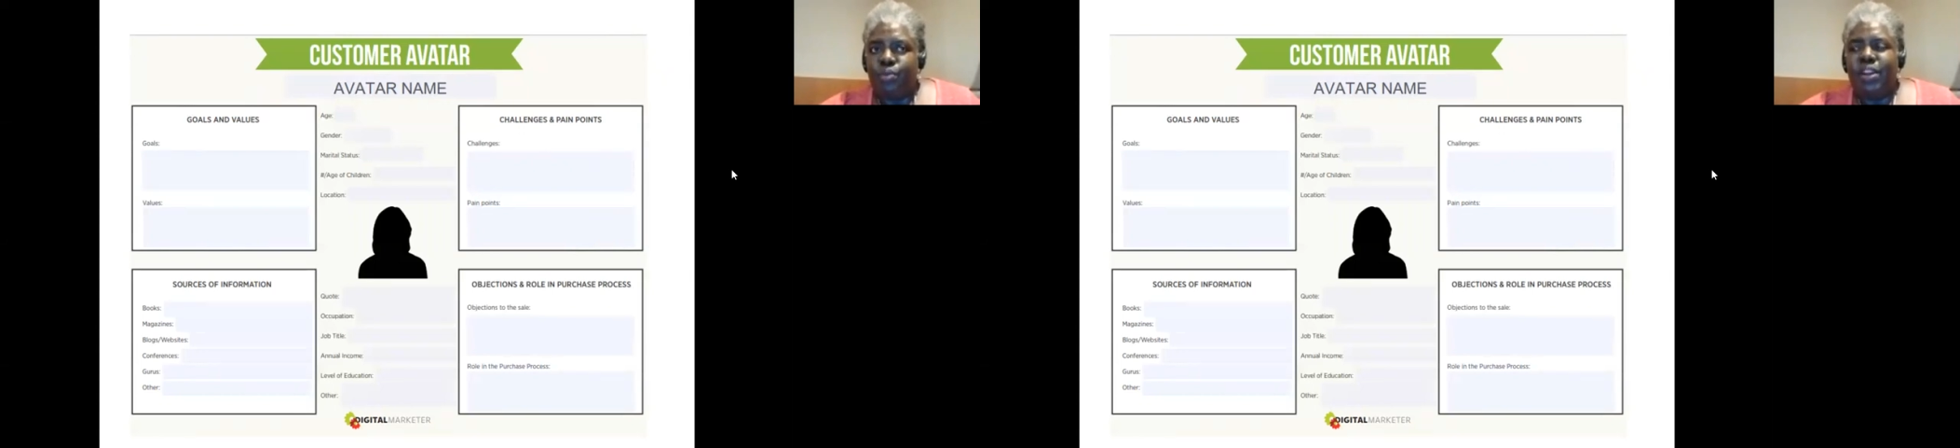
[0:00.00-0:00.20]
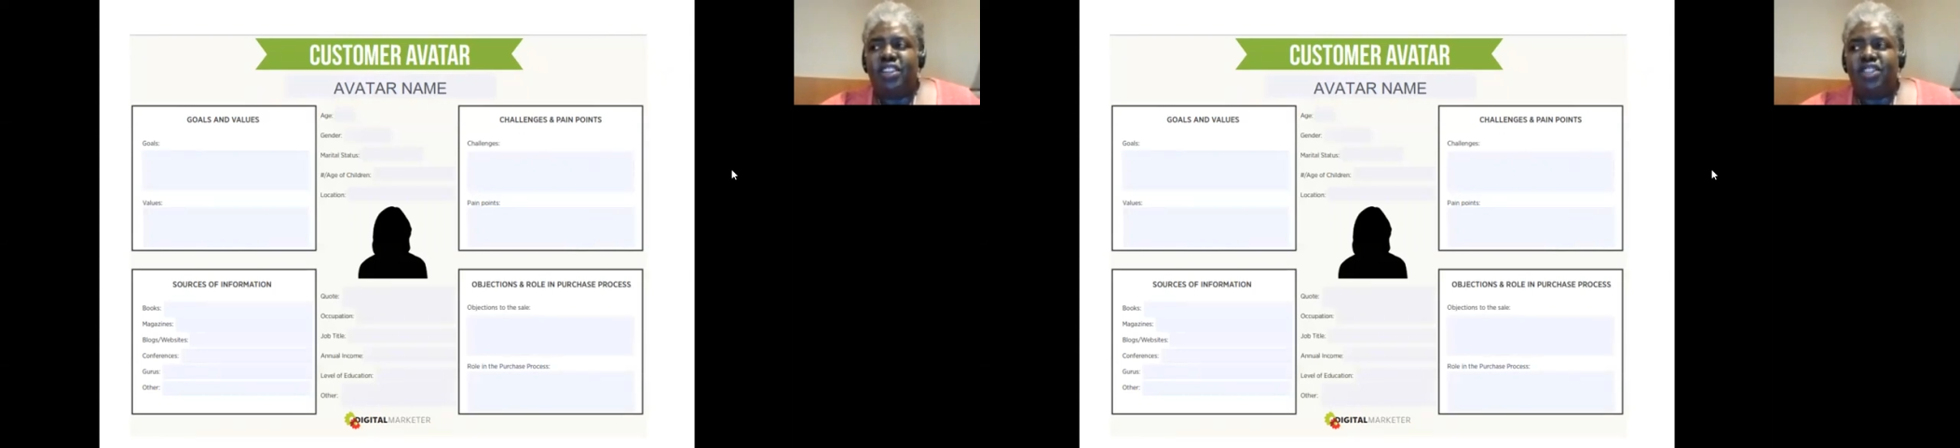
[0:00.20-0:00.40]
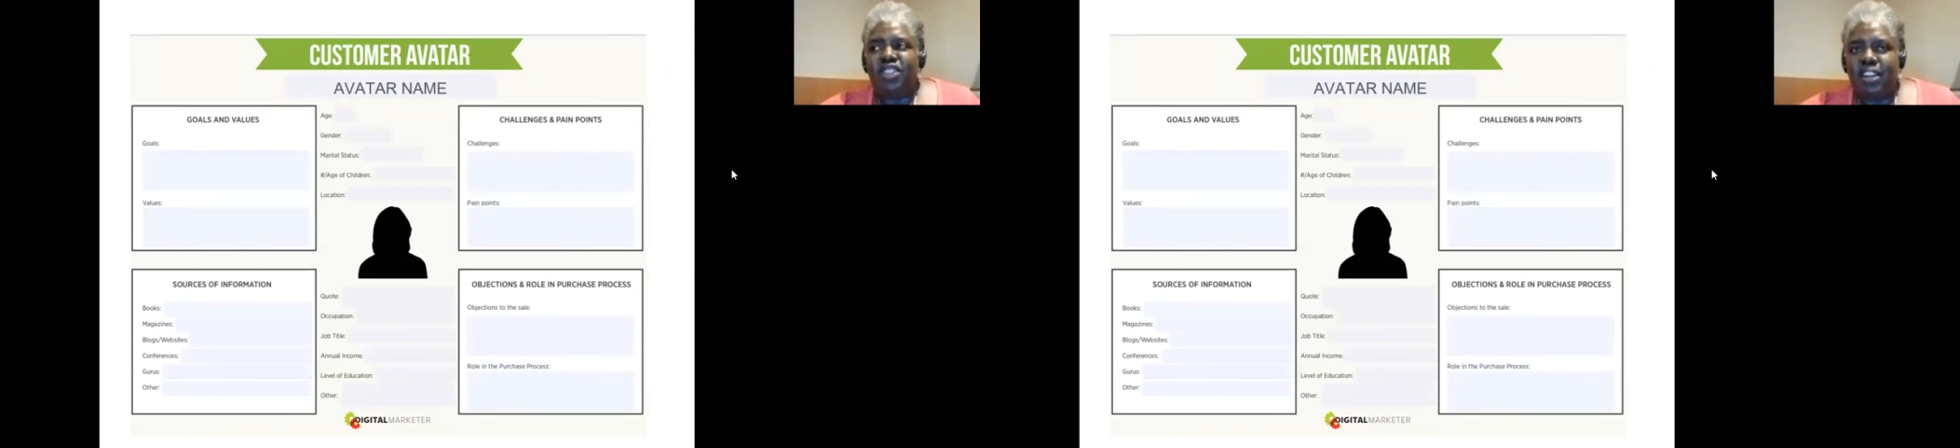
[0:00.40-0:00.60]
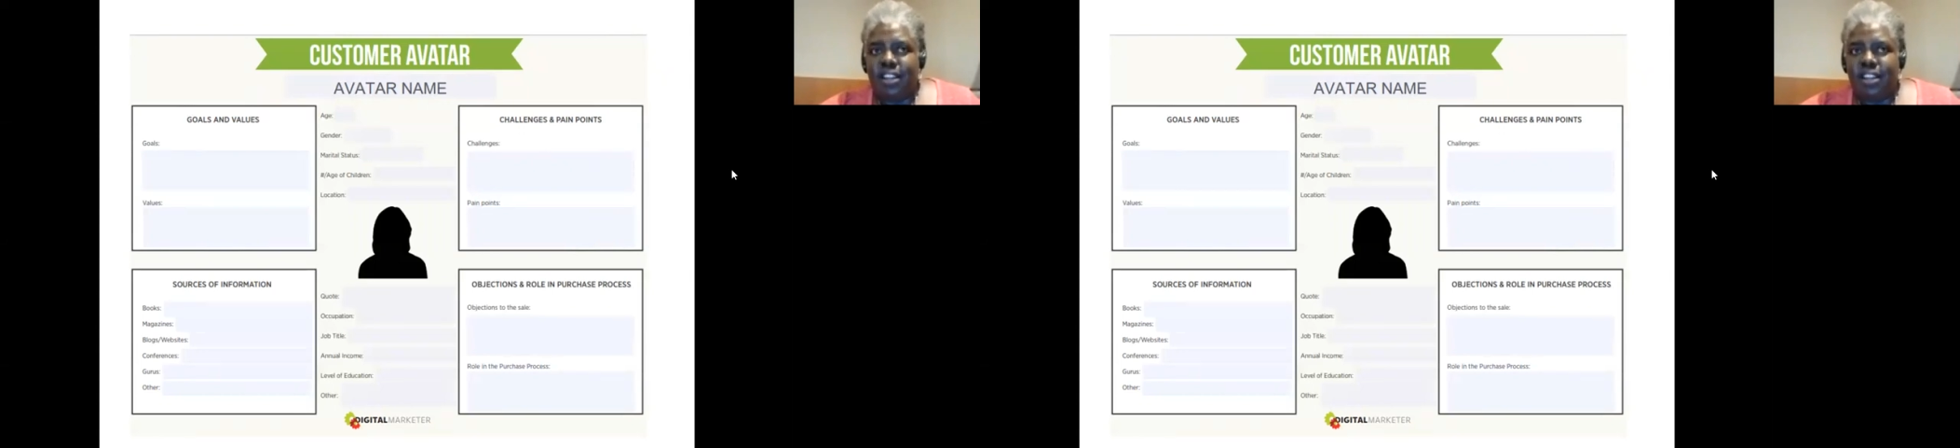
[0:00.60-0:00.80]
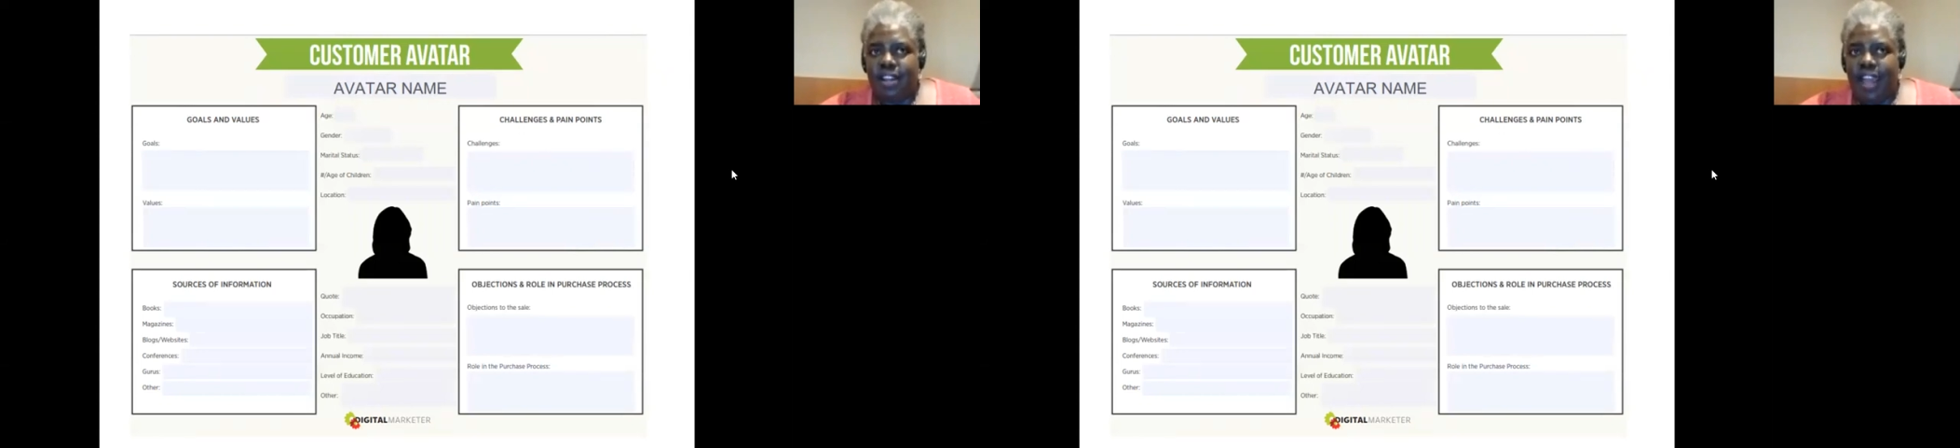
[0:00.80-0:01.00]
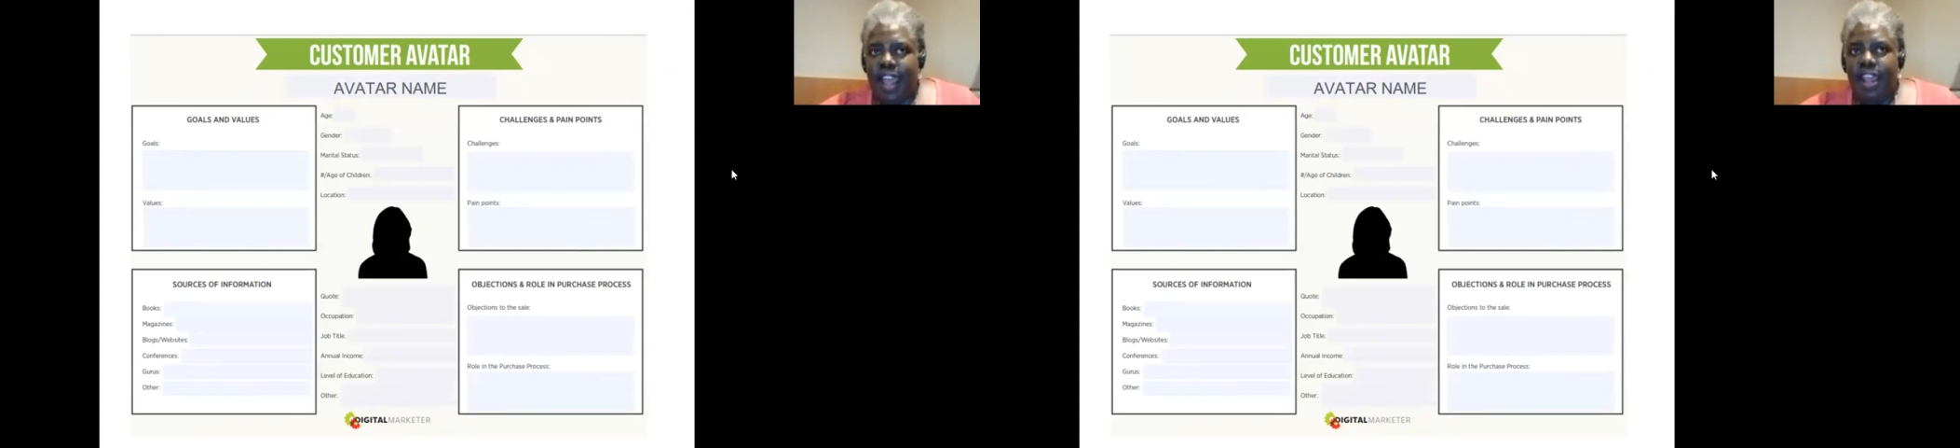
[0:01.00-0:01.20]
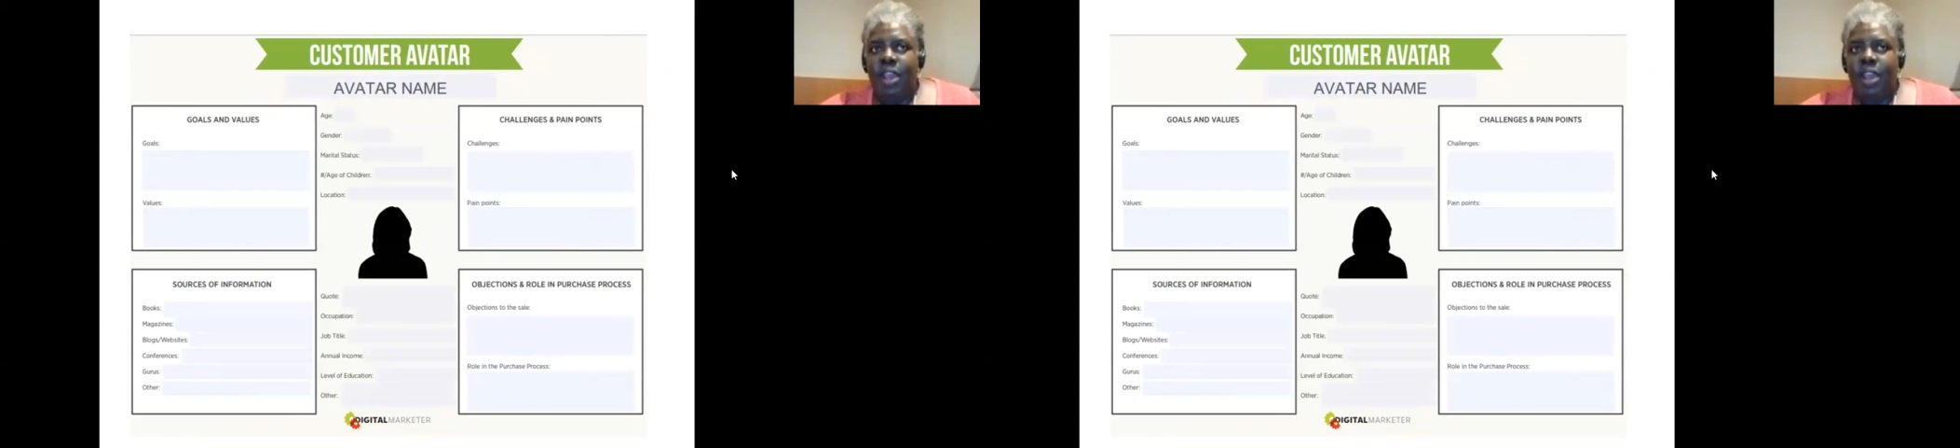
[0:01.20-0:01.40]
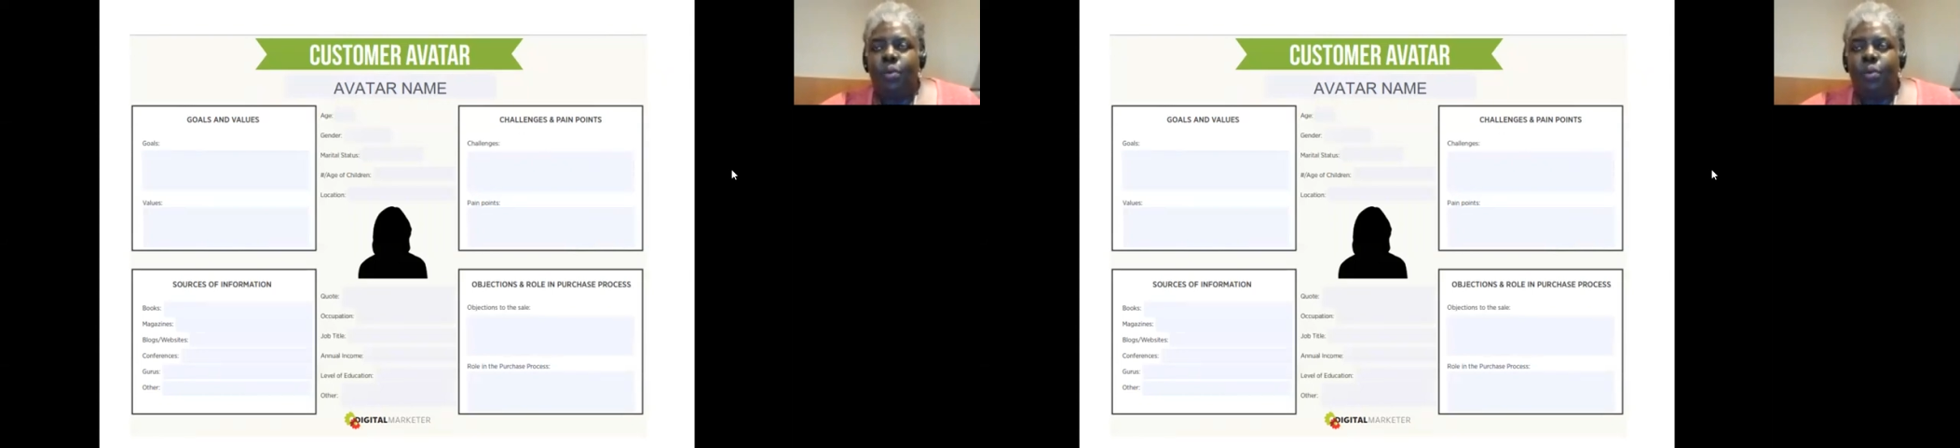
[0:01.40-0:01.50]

What does she look like?